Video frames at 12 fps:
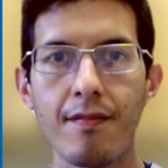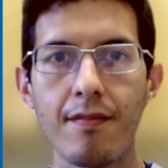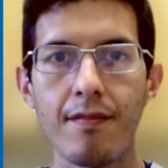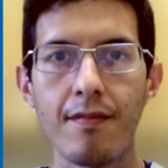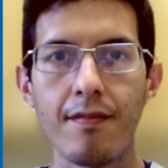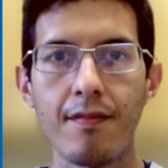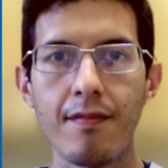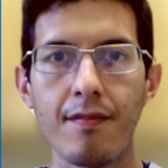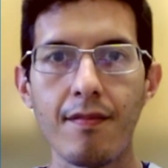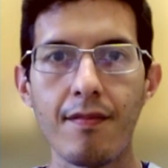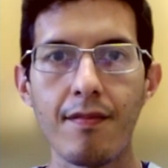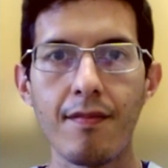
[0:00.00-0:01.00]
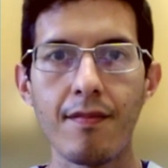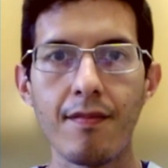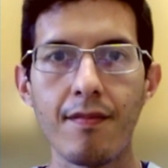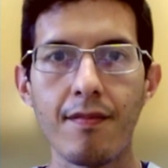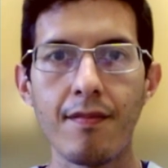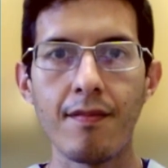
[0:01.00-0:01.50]

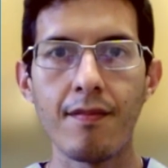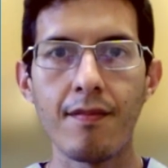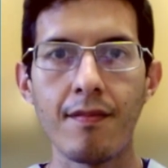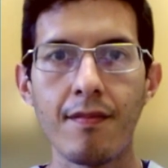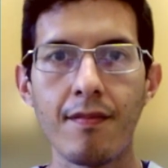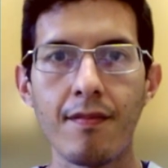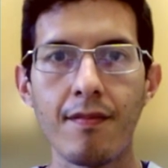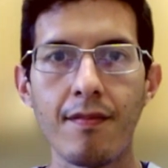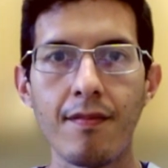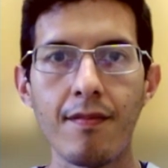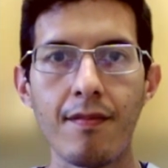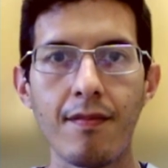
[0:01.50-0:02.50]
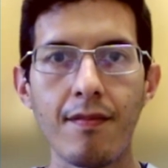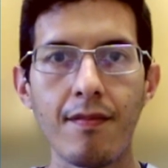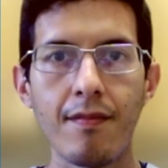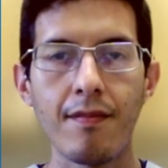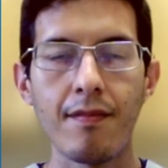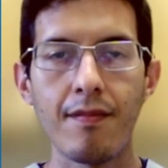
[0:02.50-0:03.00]

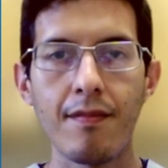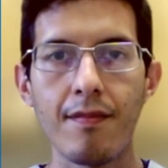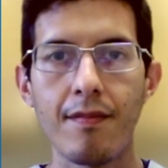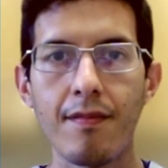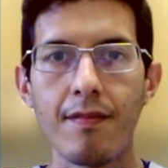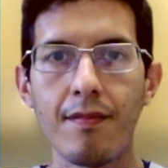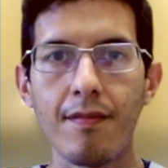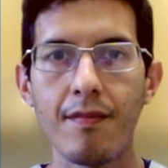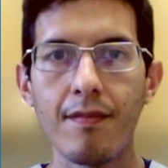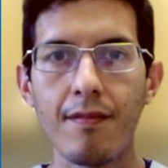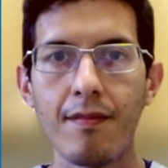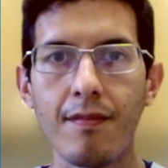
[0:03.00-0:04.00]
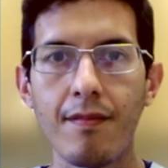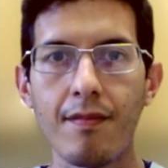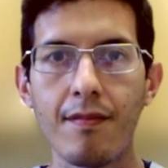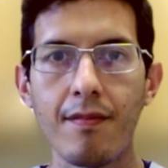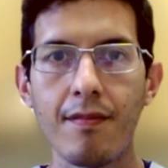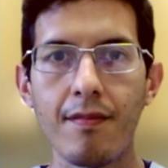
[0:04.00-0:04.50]

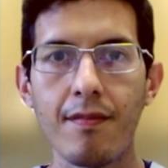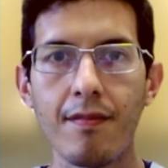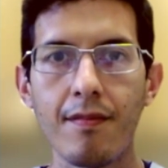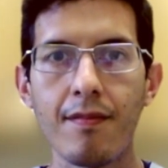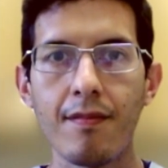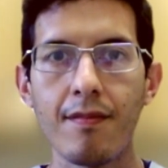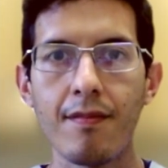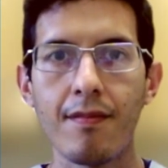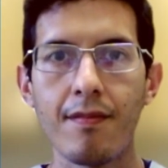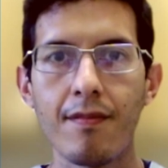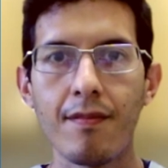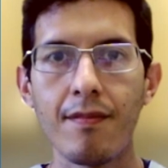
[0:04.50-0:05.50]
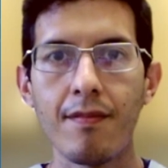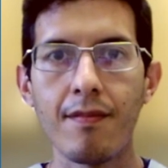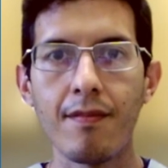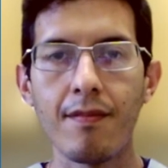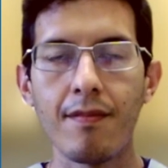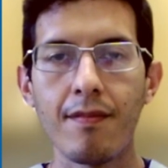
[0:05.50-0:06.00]

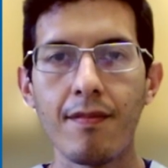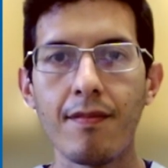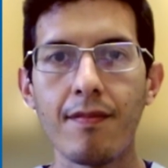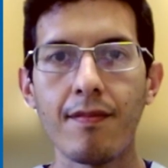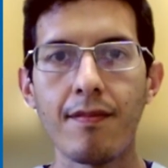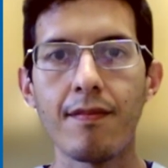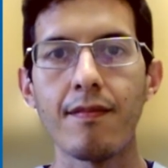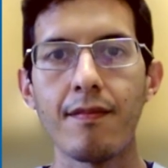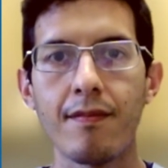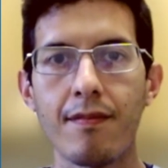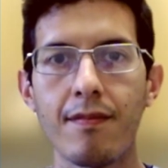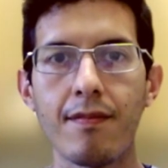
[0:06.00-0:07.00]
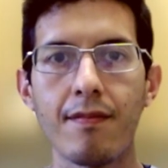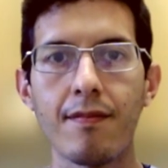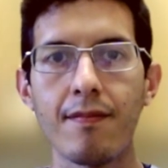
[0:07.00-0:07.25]
This person isn't speaking.